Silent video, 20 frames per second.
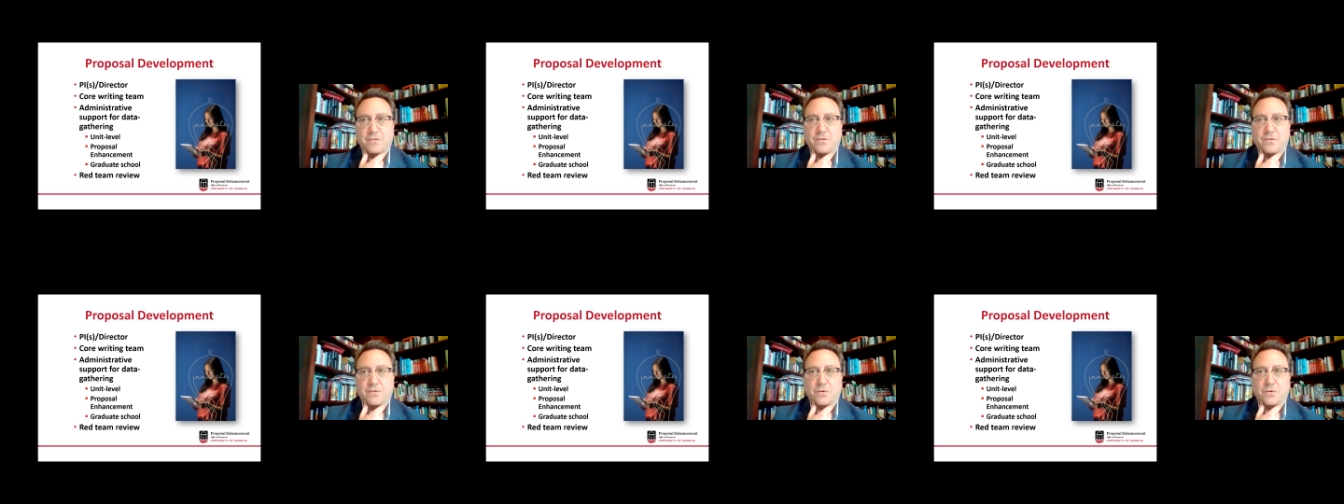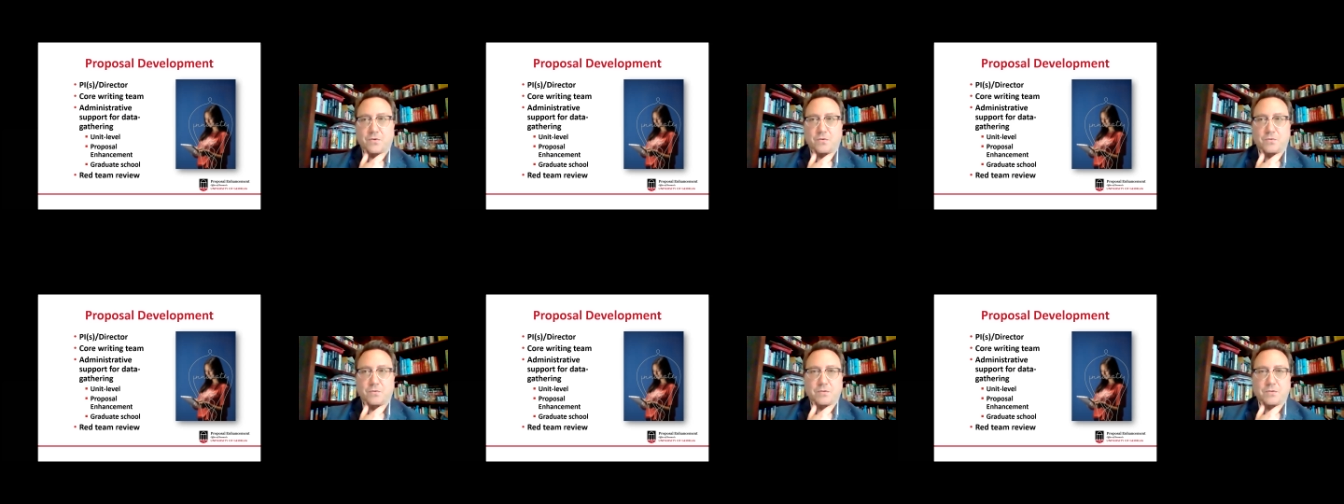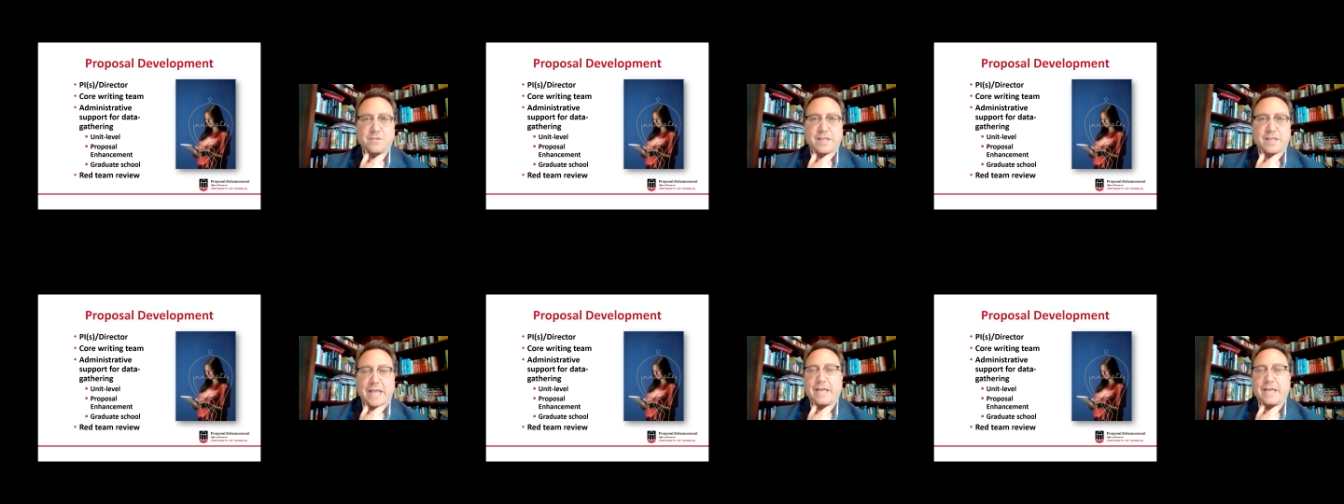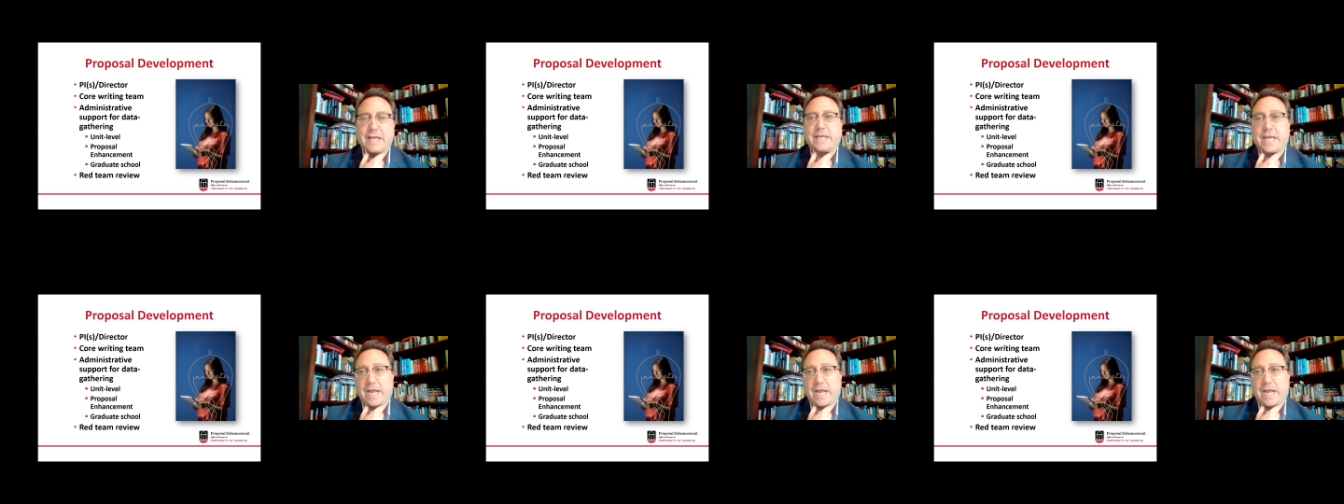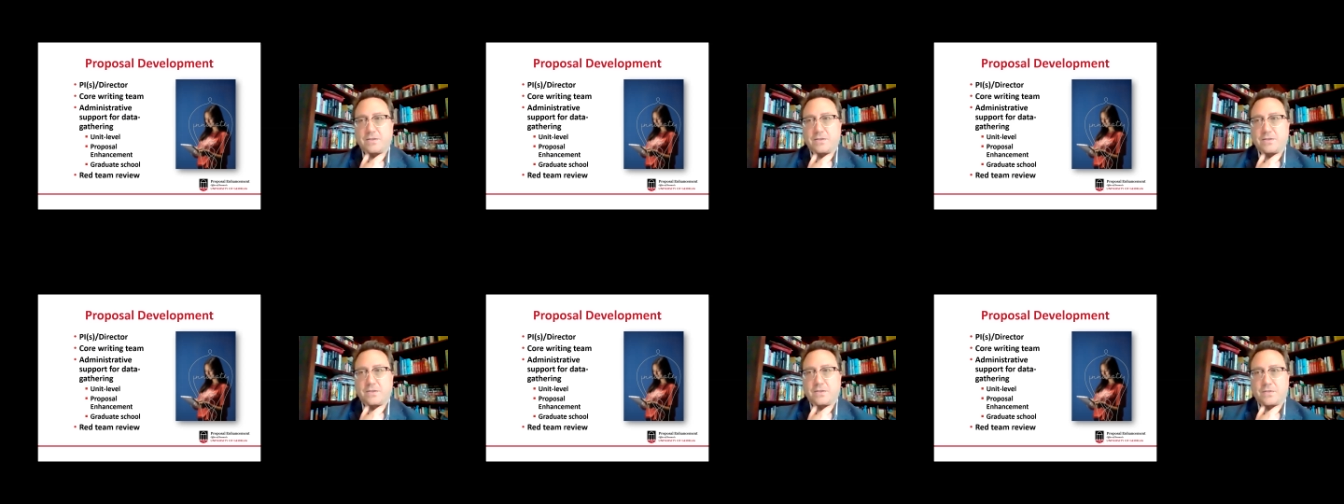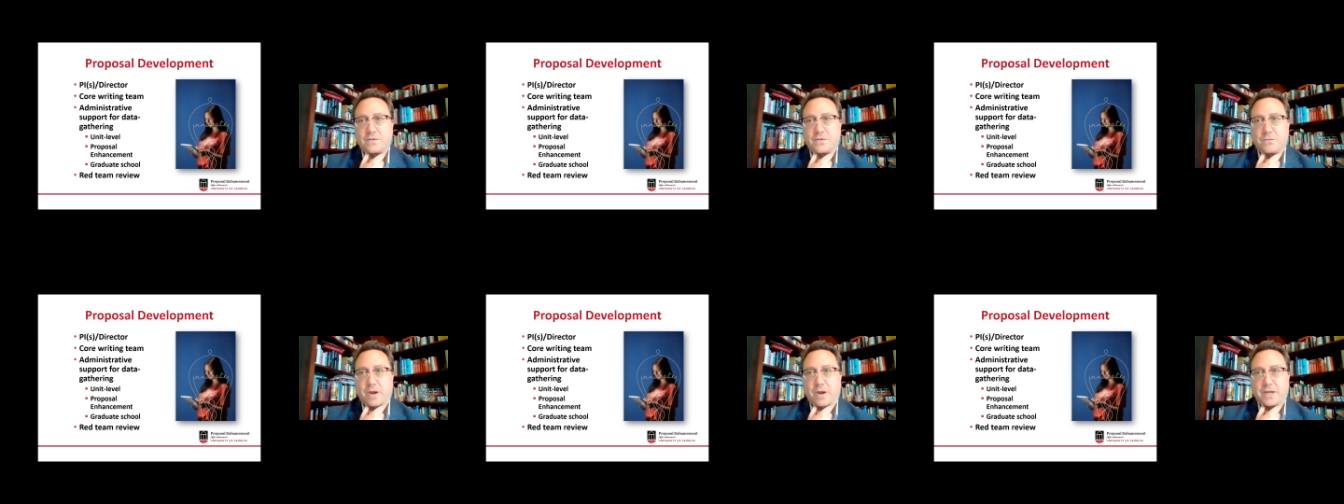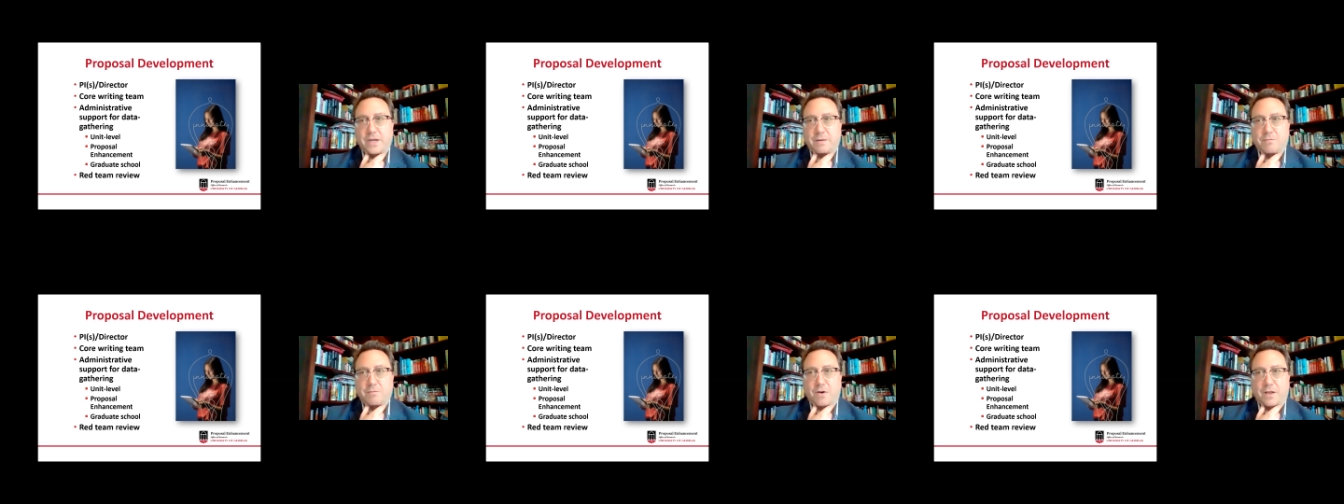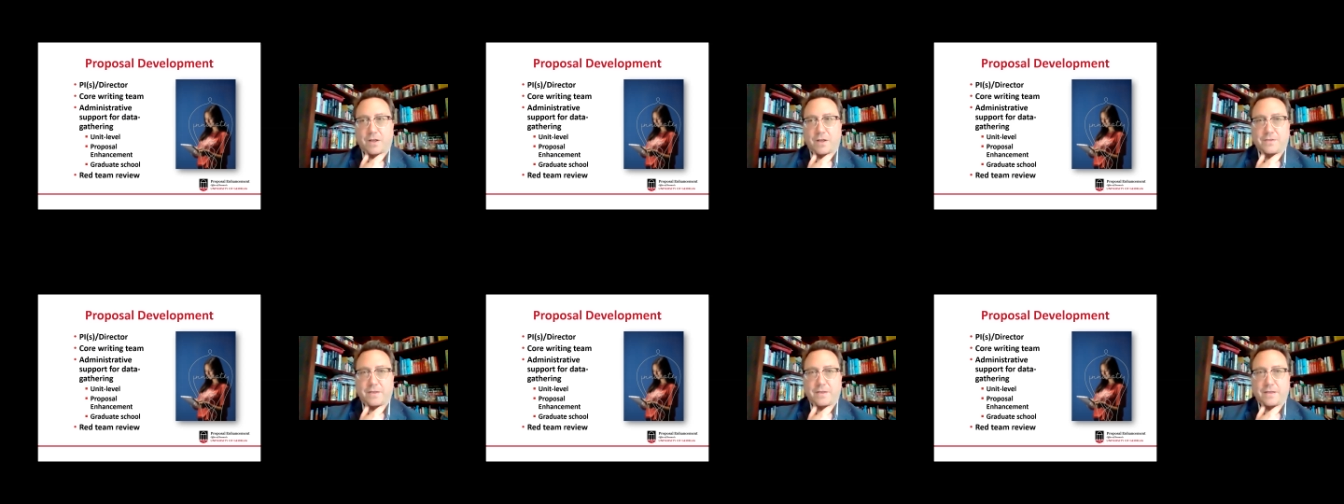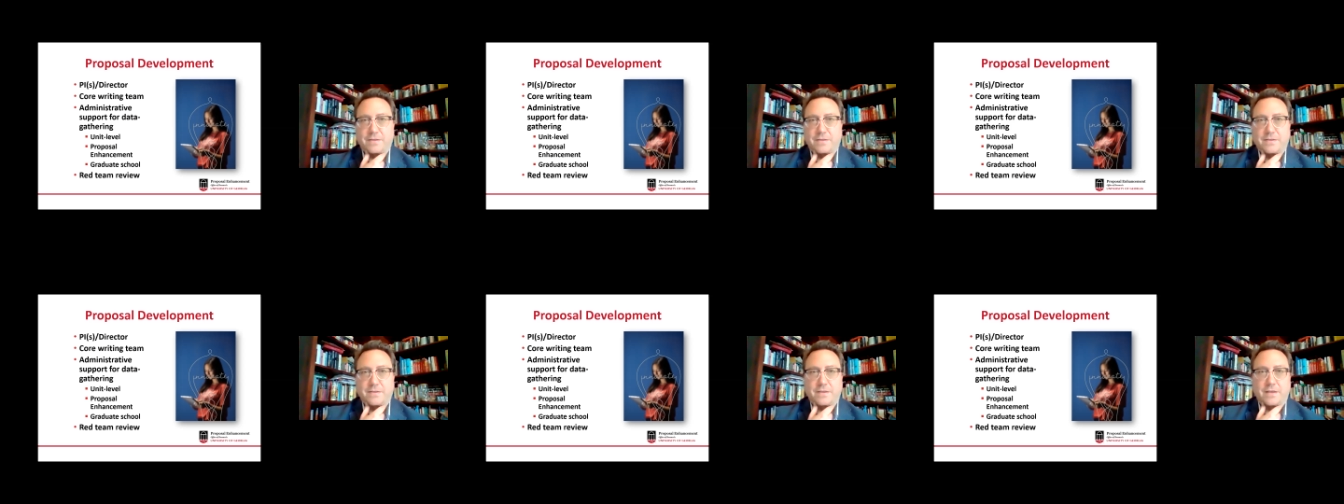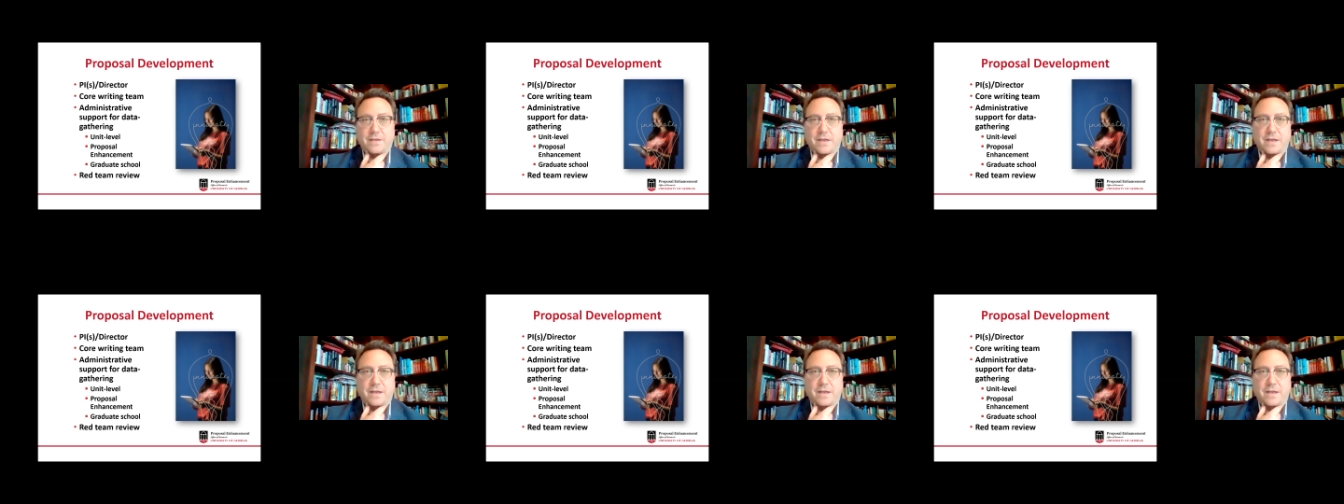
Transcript: to stay engaged in the writing process